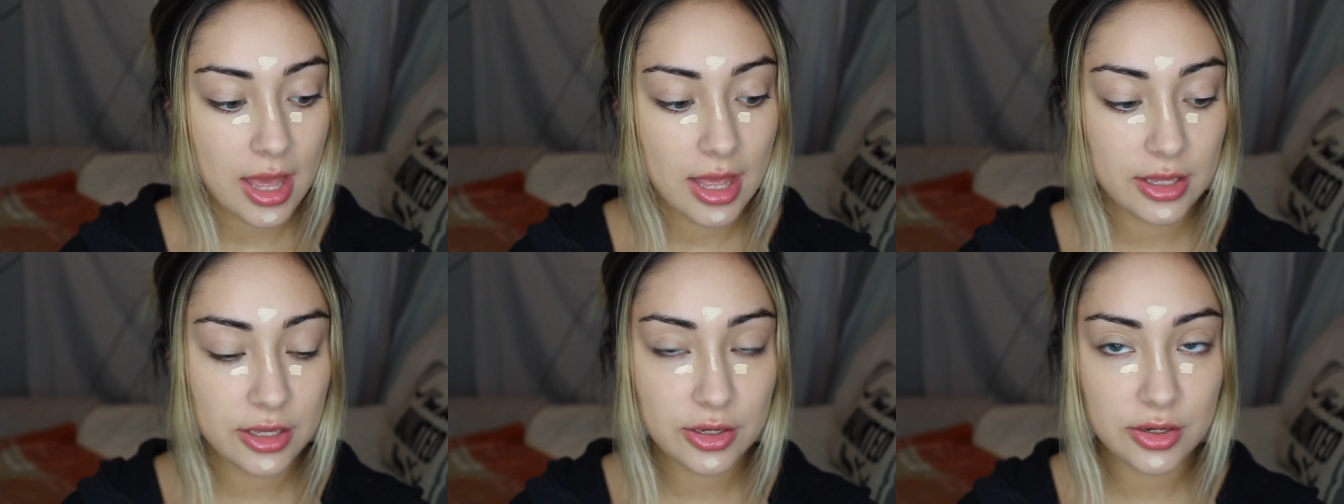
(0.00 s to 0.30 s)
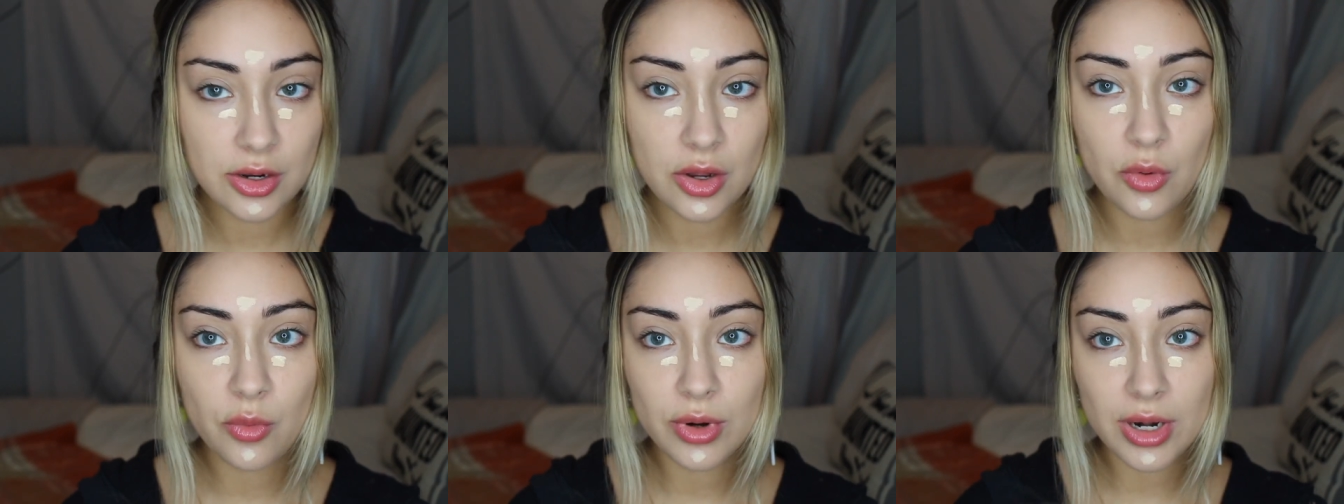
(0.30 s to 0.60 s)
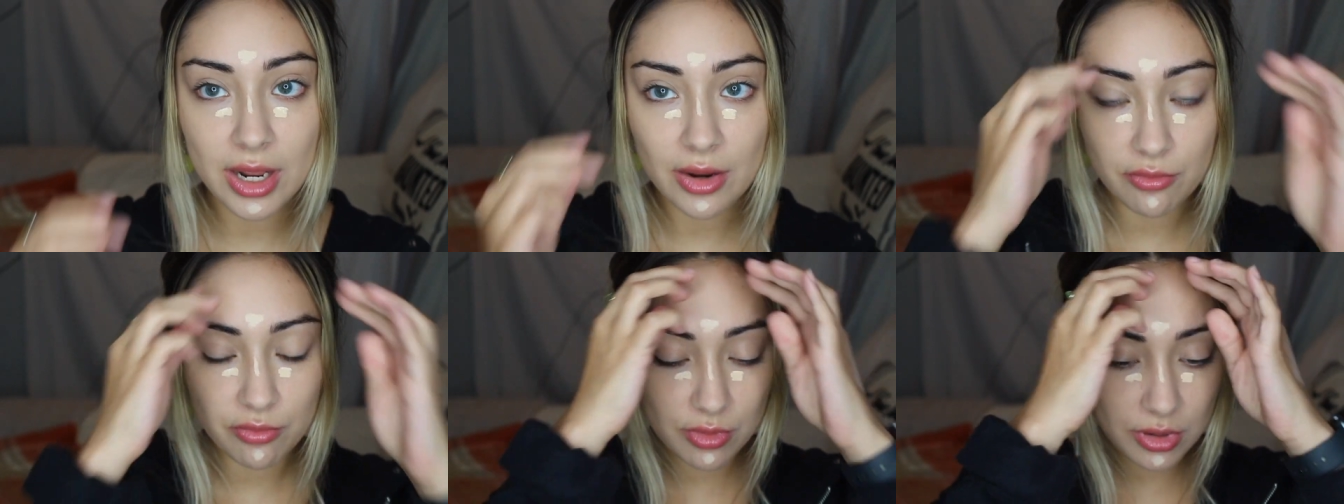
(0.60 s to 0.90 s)
and you know what
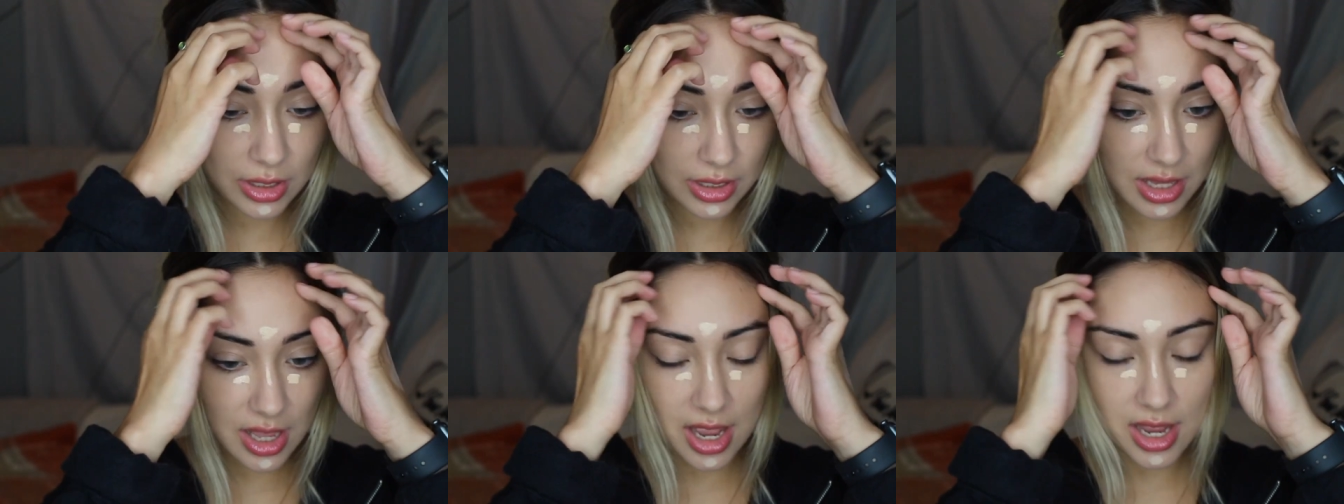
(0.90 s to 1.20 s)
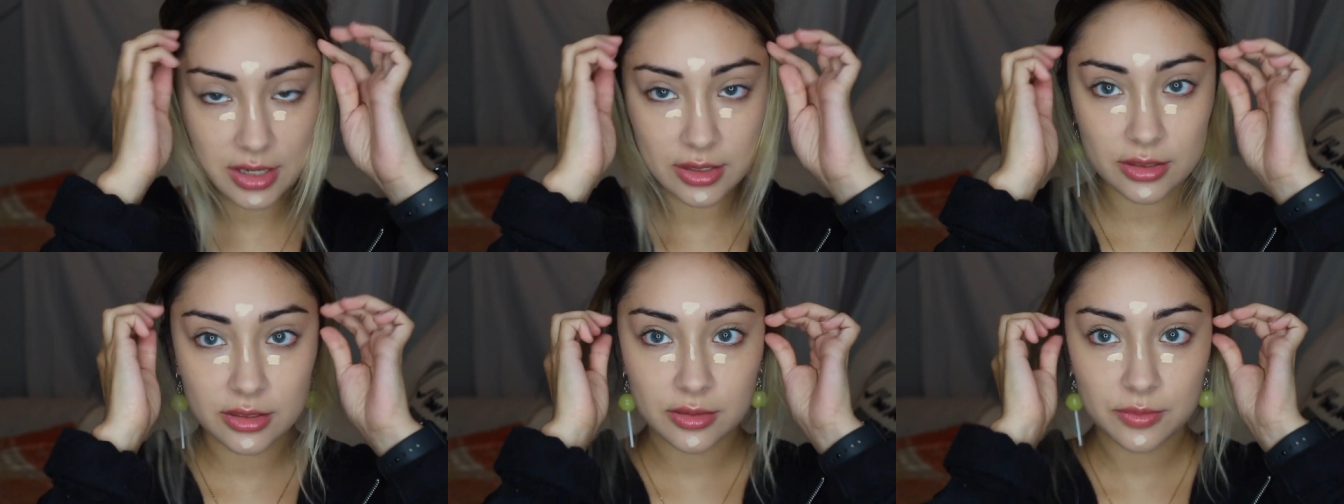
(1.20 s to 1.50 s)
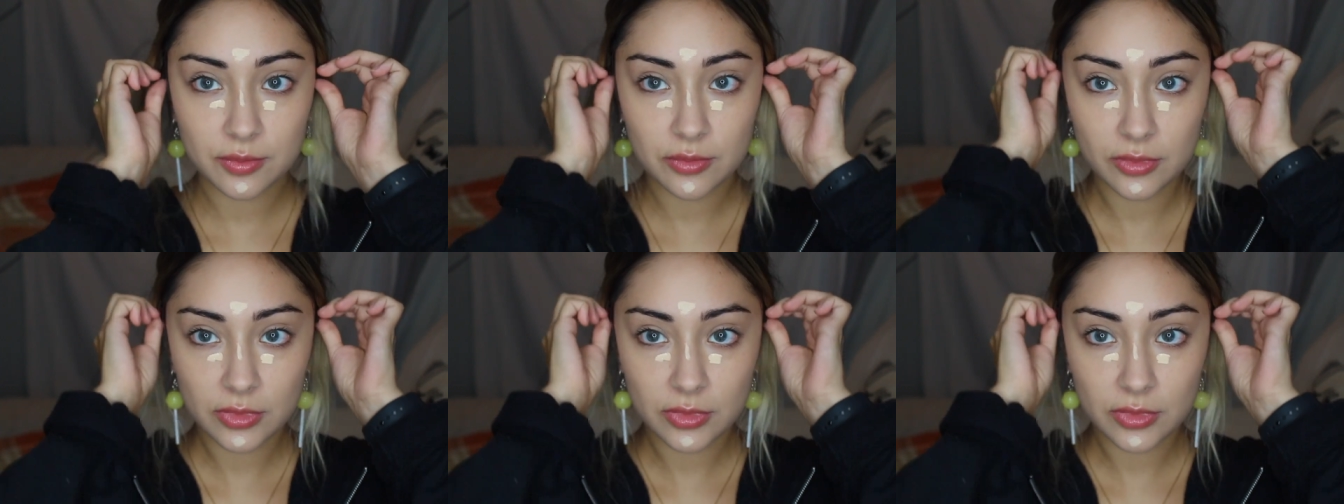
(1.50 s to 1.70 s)
I realized